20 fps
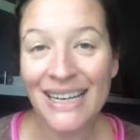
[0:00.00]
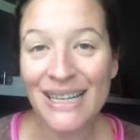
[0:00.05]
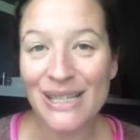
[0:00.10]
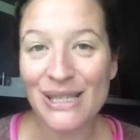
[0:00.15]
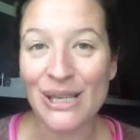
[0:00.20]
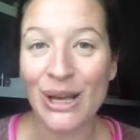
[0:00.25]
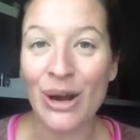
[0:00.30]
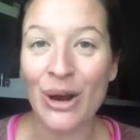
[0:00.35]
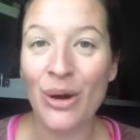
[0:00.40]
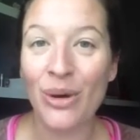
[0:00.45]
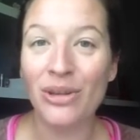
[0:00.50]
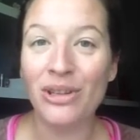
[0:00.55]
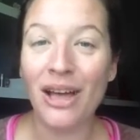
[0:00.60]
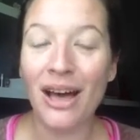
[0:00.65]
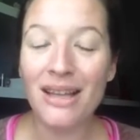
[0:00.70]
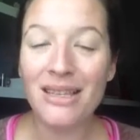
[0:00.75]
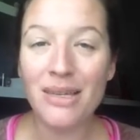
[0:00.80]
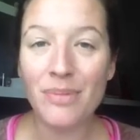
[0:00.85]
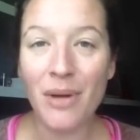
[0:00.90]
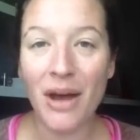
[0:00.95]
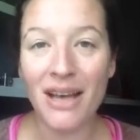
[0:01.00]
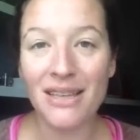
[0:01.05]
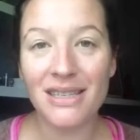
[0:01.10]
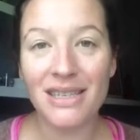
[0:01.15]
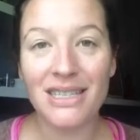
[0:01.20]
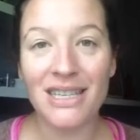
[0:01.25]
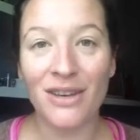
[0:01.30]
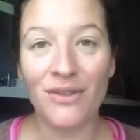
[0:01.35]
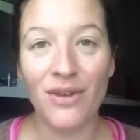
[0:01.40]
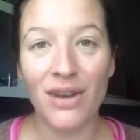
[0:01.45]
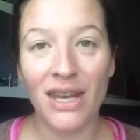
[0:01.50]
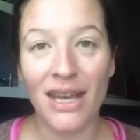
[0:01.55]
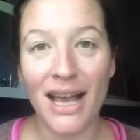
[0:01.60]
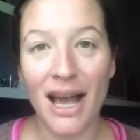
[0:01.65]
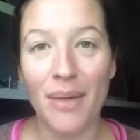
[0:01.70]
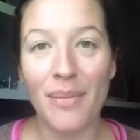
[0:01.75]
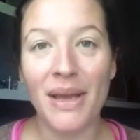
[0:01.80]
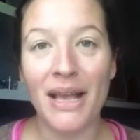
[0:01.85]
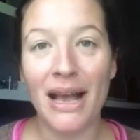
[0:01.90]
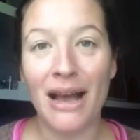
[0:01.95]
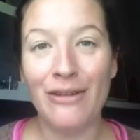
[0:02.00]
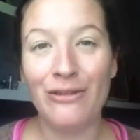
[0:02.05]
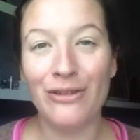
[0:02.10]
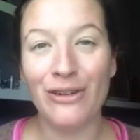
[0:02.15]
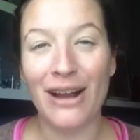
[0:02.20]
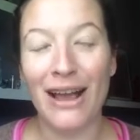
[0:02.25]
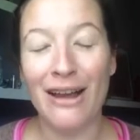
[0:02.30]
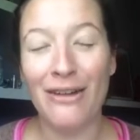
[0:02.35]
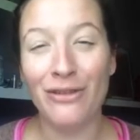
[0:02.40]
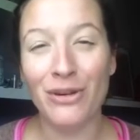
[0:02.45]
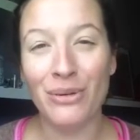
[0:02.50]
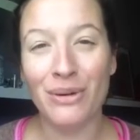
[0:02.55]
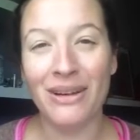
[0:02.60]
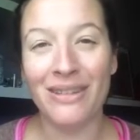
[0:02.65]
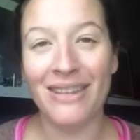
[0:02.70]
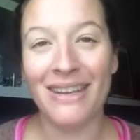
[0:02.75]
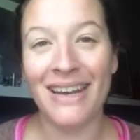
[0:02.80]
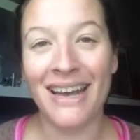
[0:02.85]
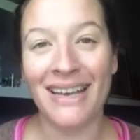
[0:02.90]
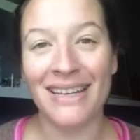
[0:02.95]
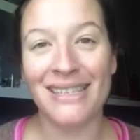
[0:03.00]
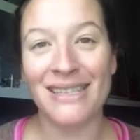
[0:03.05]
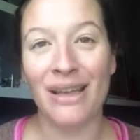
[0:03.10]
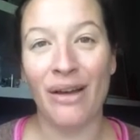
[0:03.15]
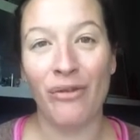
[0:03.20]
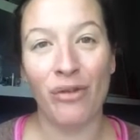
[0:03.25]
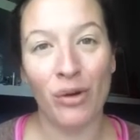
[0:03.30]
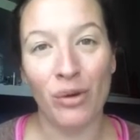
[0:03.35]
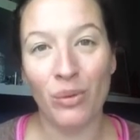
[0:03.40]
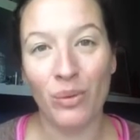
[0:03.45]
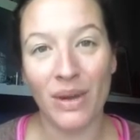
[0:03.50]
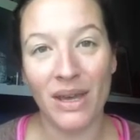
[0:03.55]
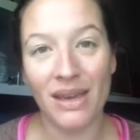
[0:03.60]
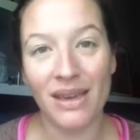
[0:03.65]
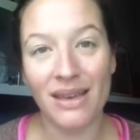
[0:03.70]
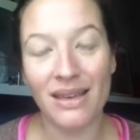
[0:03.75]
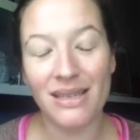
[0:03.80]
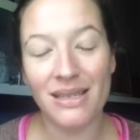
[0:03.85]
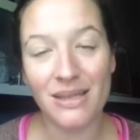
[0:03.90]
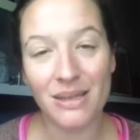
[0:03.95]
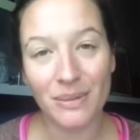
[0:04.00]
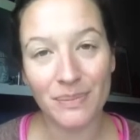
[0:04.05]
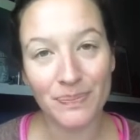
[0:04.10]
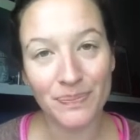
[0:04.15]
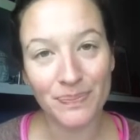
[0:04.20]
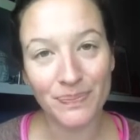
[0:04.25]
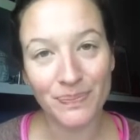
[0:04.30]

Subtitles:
So lots of positivity coming up for everyone in the next several weeks.